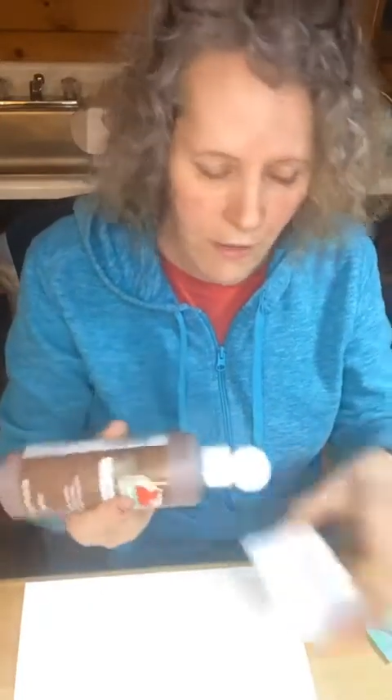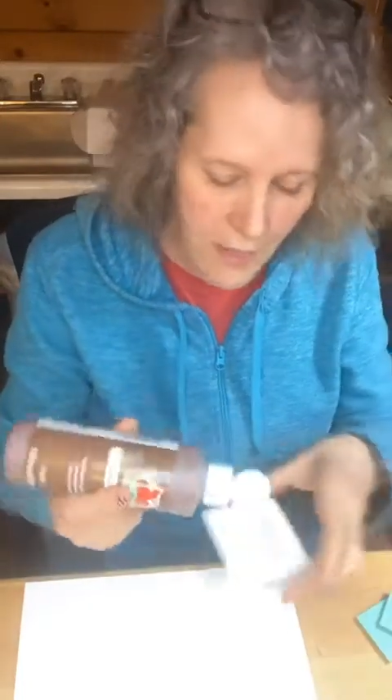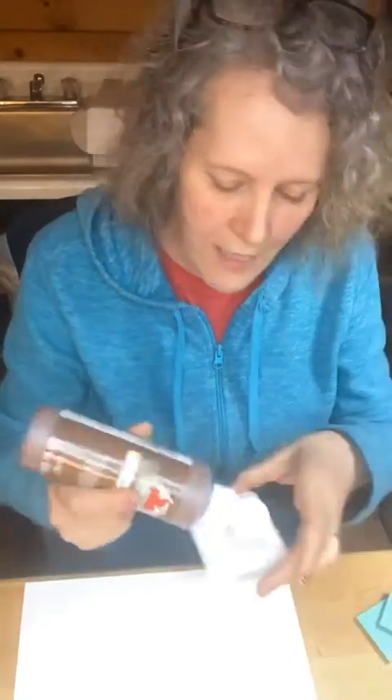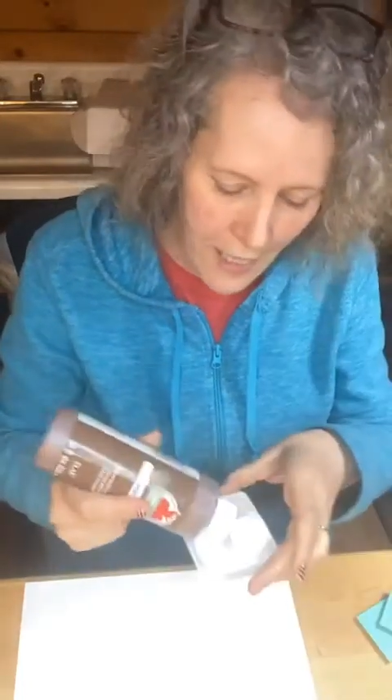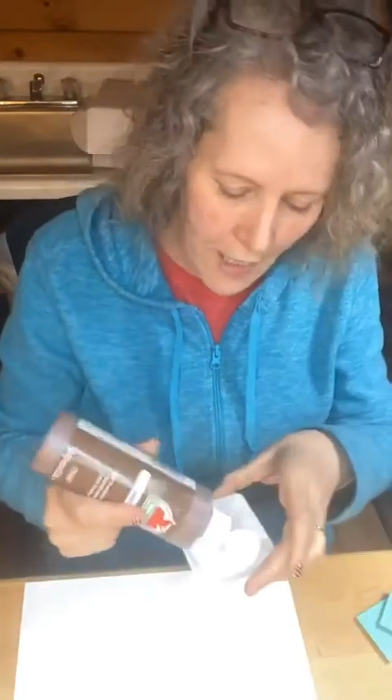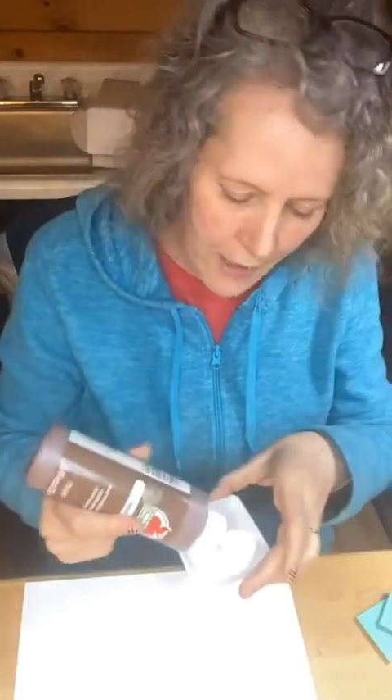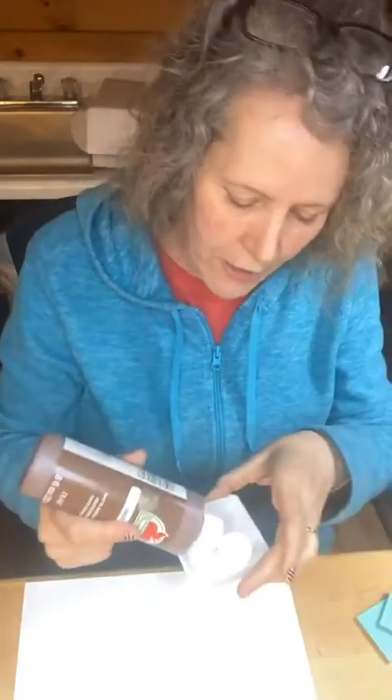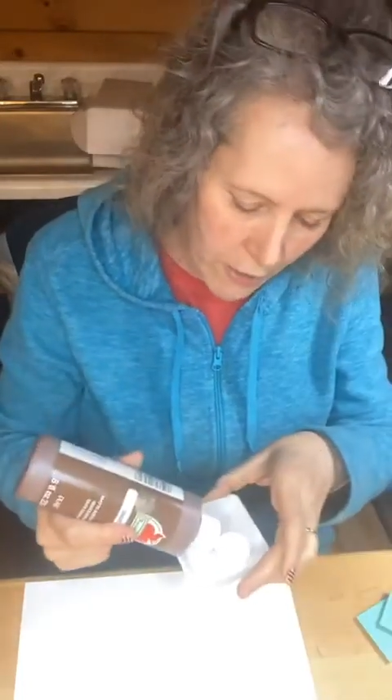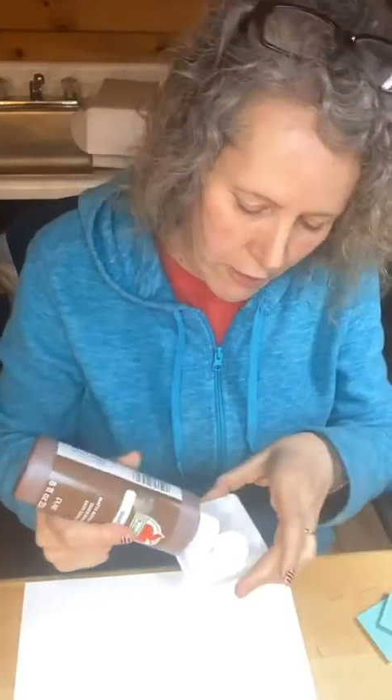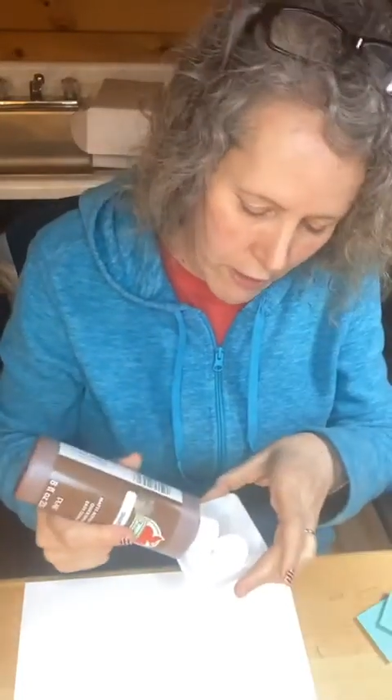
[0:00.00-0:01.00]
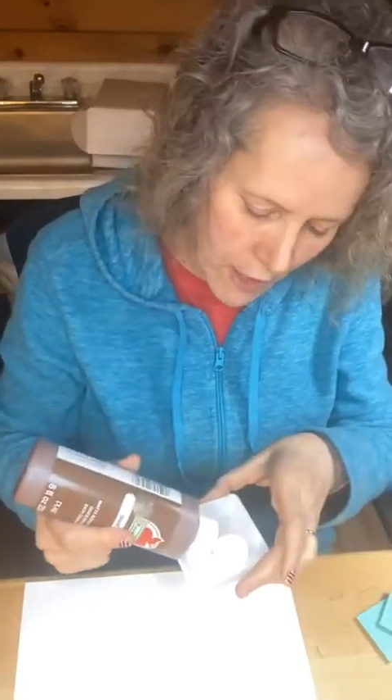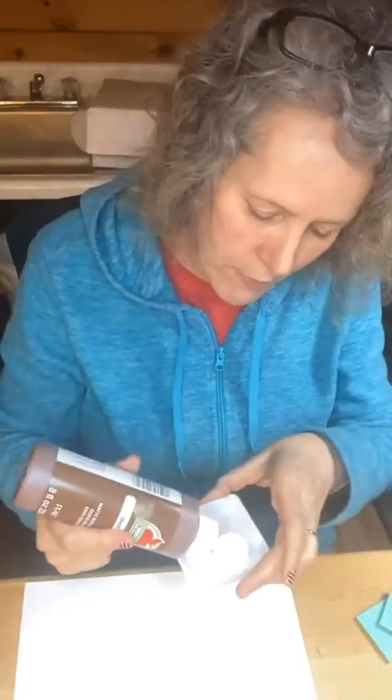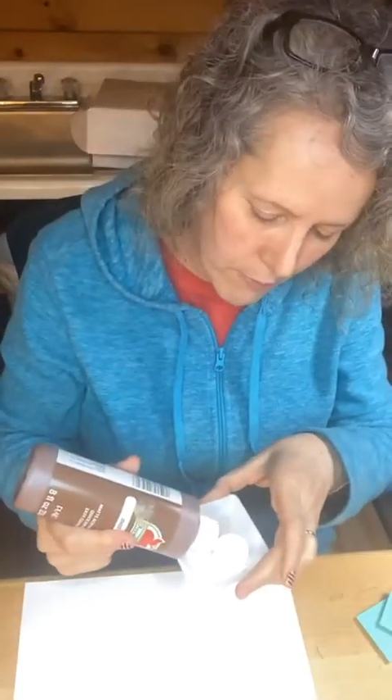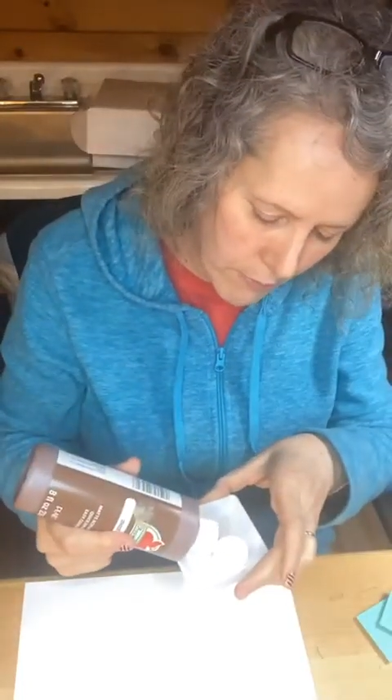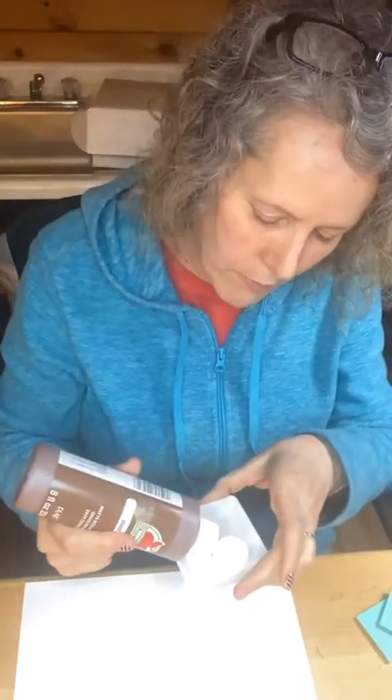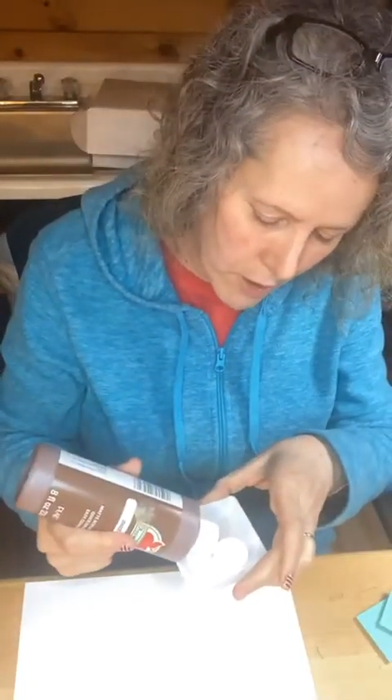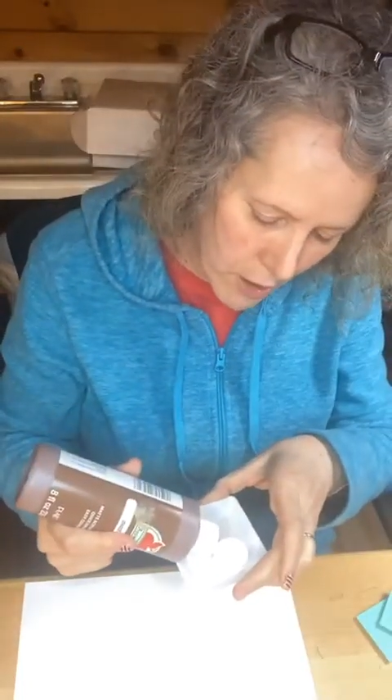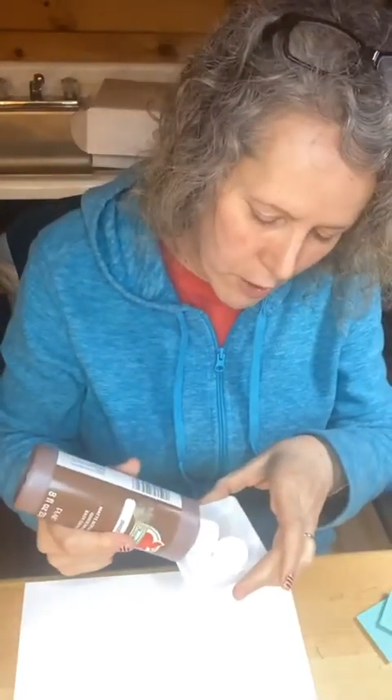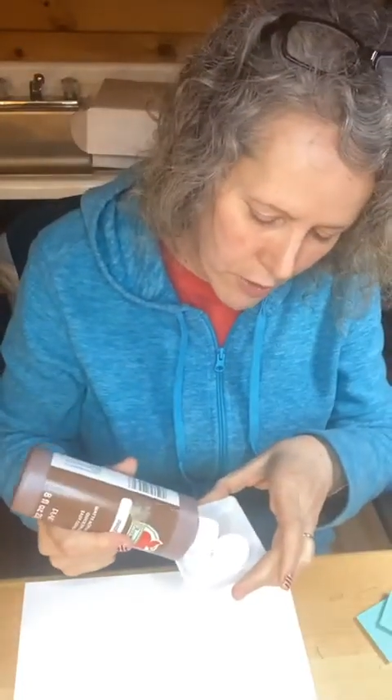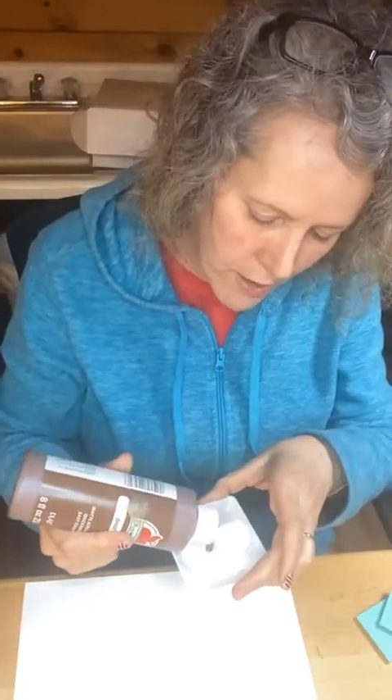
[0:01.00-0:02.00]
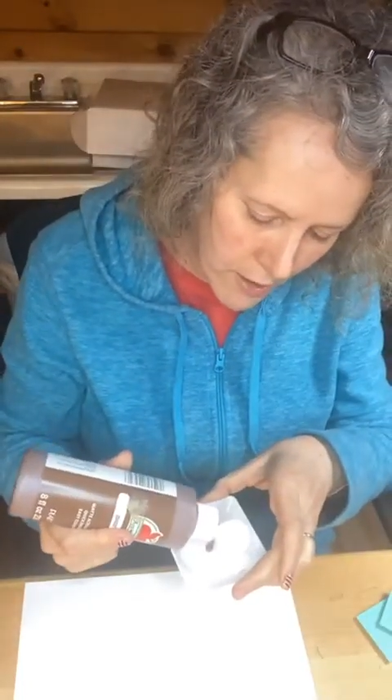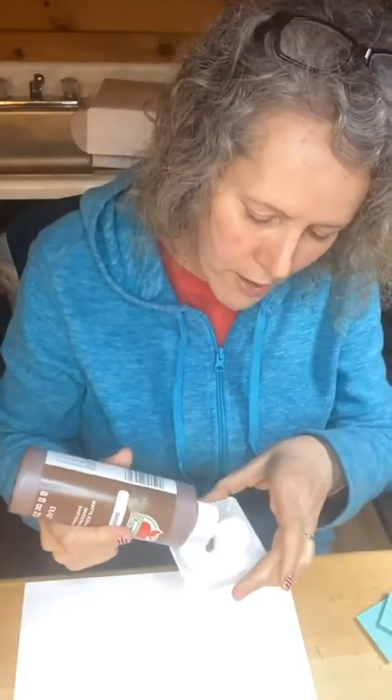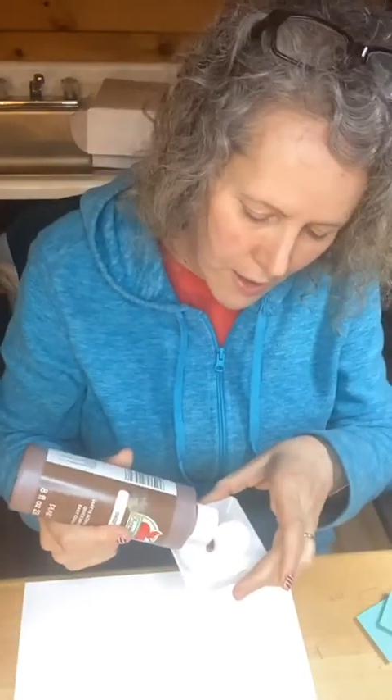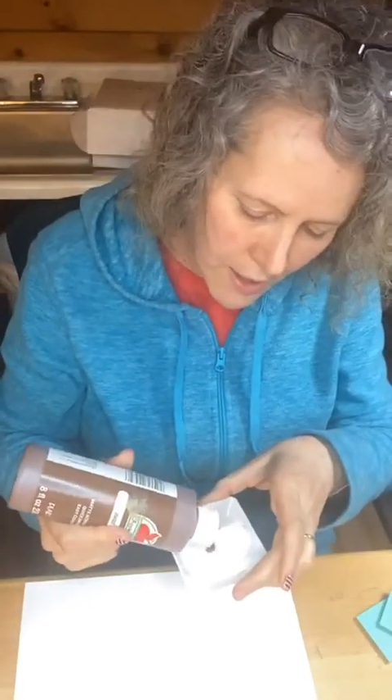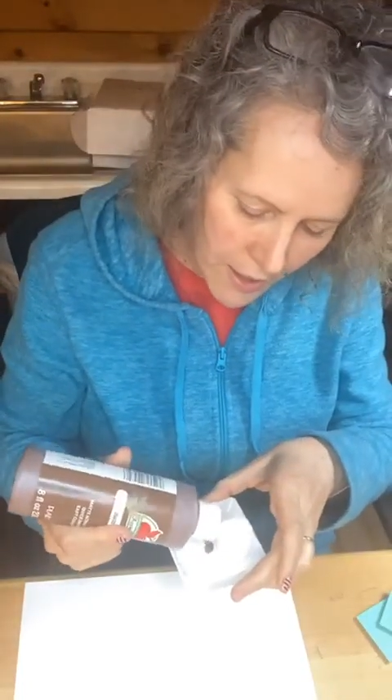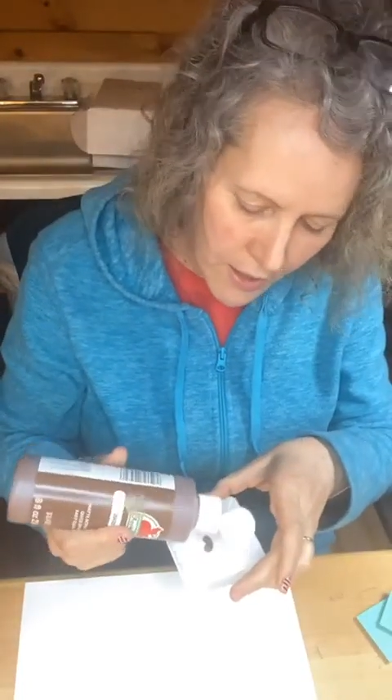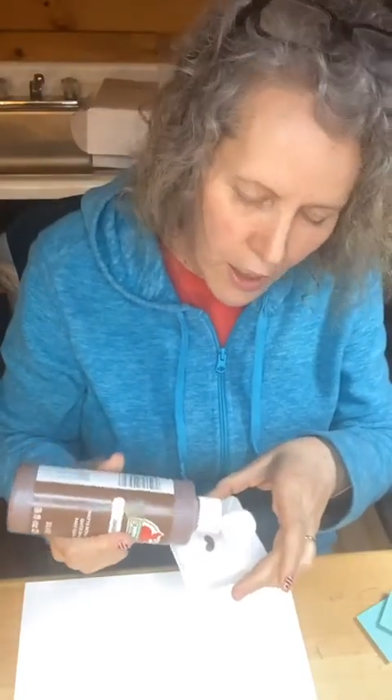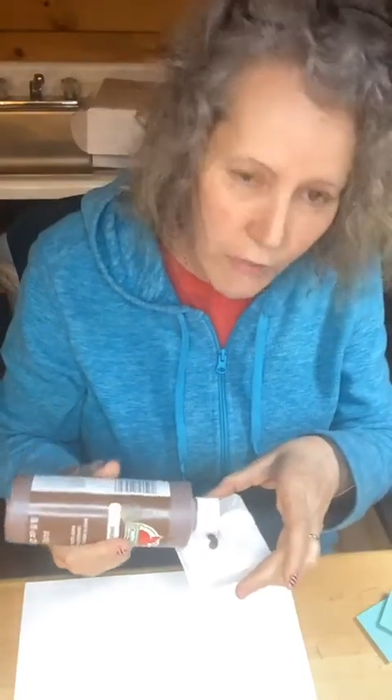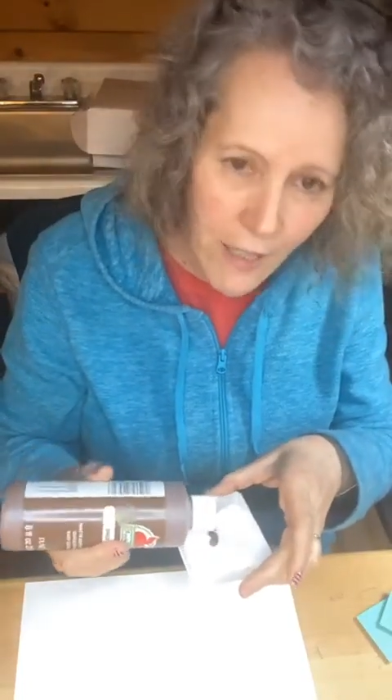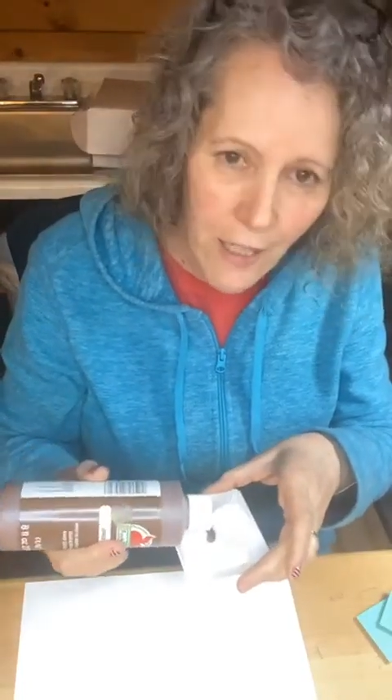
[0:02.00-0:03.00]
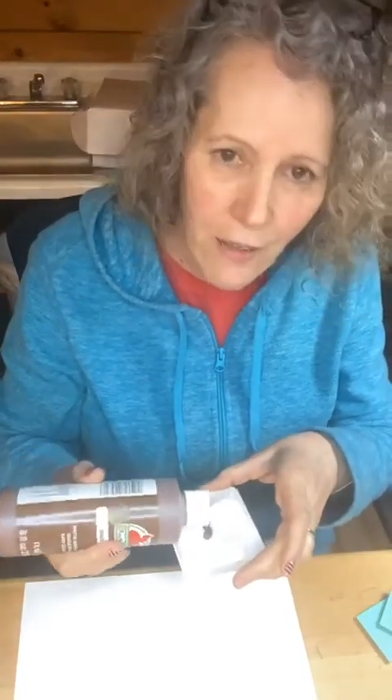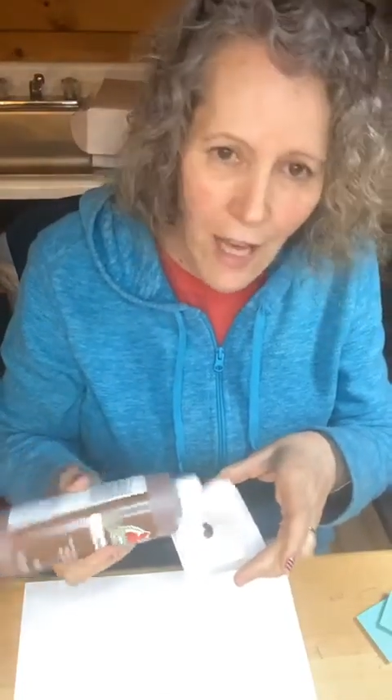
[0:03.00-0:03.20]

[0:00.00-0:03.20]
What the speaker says: stay on your clothes. You don't need a